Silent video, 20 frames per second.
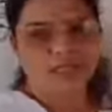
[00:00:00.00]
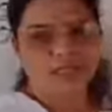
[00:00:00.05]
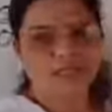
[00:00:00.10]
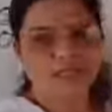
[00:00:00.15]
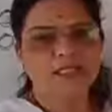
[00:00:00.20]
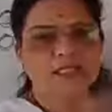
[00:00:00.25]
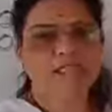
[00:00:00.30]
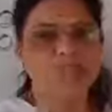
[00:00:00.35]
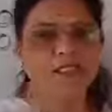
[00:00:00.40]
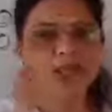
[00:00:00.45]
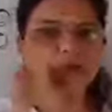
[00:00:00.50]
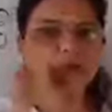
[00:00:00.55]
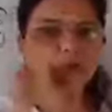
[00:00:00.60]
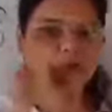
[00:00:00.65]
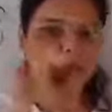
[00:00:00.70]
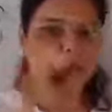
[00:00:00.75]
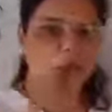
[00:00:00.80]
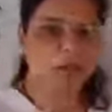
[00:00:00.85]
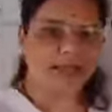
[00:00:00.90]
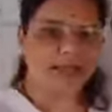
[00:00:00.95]
In some
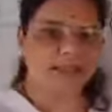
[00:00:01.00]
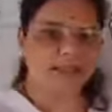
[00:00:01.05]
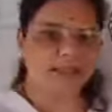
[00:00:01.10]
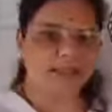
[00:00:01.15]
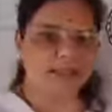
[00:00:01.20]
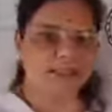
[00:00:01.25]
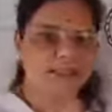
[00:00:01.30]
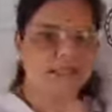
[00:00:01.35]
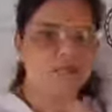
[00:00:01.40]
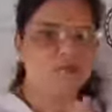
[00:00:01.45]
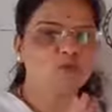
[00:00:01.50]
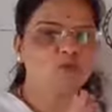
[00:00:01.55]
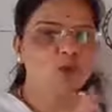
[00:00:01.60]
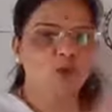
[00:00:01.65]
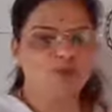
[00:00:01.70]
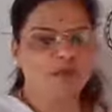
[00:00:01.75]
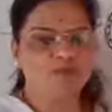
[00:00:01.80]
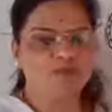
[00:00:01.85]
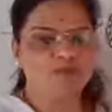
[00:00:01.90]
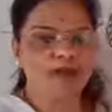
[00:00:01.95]
women, the
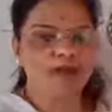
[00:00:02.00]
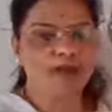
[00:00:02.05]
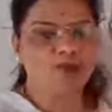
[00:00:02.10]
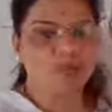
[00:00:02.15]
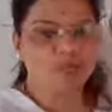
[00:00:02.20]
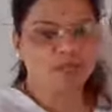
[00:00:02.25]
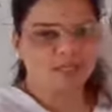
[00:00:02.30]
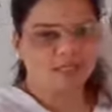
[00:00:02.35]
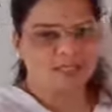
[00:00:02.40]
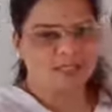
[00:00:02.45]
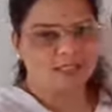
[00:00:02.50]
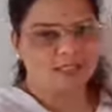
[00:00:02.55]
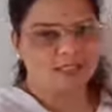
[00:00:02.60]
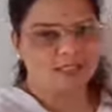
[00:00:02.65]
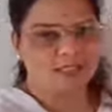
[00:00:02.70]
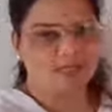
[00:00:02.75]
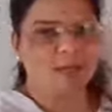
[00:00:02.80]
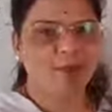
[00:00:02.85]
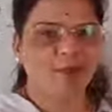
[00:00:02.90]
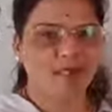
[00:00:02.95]
45
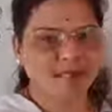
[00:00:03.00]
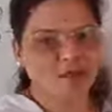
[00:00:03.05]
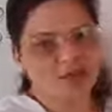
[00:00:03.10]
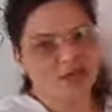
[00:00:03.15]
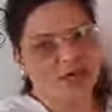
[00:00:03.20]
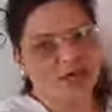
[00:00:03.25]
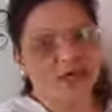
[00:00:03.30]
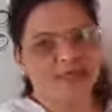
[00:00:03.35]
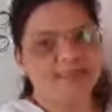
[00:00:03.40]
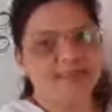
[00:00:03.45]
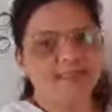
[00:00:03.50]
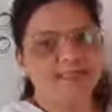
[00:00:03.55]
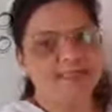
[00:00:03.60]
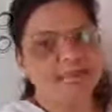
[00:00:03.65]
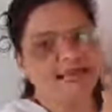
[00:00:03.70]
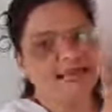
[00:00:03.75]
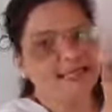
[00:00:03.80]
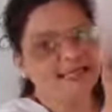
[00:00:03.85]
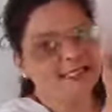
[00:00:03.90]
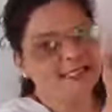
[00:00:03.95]
years, the menstruation
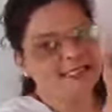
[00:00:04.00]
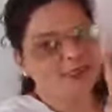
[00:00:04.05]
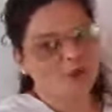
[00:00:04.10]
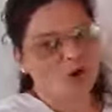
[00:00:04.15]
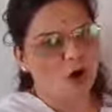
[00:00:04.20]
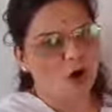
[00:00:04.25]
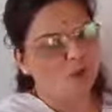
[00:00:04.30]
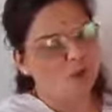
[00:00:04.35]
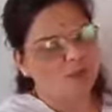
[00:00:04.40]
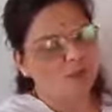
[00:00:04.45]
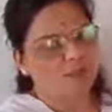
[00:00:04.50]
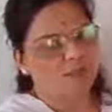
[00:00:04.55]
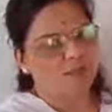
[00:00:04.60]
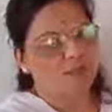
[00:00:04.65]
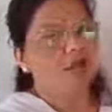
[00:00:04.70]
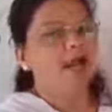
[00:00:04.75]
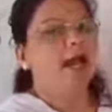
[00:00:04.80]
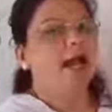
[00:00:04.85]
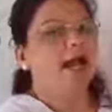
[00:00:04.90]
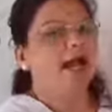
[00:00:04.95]
cycle stops.
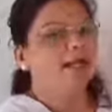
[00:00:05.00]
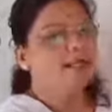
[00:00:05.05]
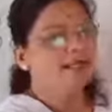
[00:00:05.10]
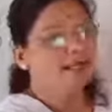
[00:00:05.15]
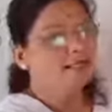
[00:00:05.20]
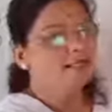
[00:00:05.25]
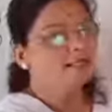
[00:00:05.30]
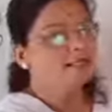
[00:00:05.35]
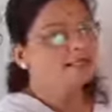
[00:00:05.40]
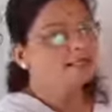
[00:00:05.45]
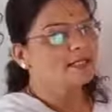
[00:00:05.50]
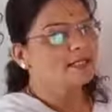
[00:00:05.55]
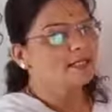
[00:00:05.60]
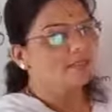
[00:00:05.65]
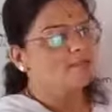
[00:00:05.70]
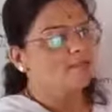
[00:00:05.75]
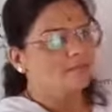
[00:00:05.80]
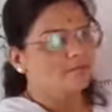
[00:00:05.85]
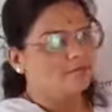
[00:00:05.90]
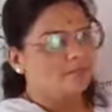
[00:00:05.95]
And in
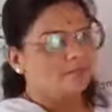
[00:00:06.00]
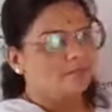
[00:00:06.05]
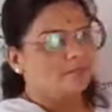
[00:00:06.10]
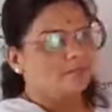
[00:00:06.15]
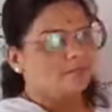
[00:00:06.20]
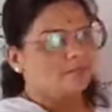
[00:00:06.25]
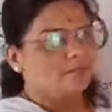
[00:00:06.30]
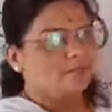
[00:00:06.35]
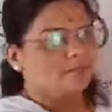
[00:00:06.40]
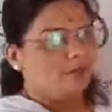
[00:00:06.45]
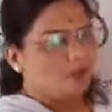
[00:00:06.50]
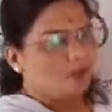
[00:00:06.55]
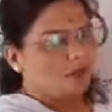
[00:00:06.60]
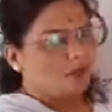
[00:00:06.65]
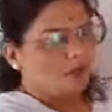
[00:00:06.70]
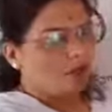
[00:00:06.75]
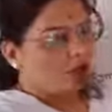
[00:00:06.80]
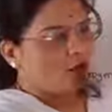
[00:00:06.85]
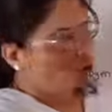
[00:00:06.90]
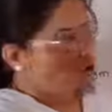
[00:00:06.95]
some
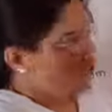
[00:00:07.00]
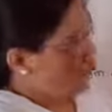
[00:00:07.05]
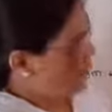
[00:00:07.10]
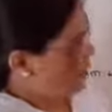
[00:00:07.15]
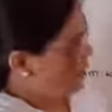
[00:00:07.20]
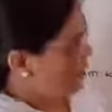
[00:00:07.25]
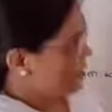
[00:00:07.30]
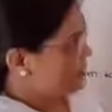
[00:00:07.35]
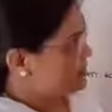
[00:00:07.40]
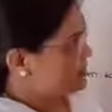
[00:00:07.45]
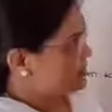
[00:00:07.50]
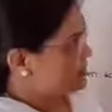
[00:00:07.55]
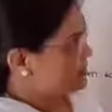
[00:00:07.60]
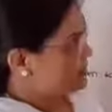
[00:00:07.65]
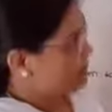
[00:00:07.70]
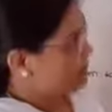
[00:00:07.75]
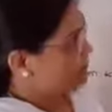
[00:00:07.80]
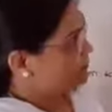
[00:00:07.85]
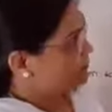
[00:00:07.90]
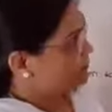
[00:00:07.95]

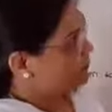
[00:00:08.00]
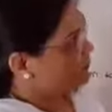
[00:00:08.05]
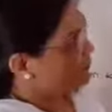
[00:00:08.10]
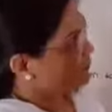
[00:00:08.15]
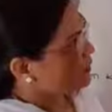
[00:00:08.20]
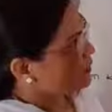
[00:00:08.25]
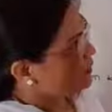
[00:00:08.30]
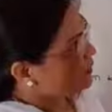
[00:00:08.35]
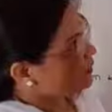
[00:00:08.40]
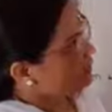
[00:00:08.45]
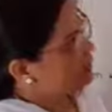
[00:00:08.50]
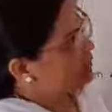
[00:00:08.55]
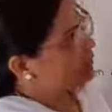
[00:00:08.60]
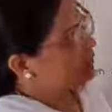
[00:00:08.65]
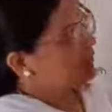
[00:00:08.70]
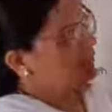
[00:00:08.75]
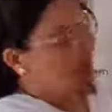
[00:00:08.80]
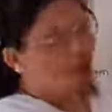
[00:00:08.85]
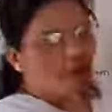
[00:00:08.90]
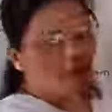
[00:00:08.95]
women,
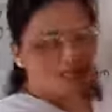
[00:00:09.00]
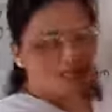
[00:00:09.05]
the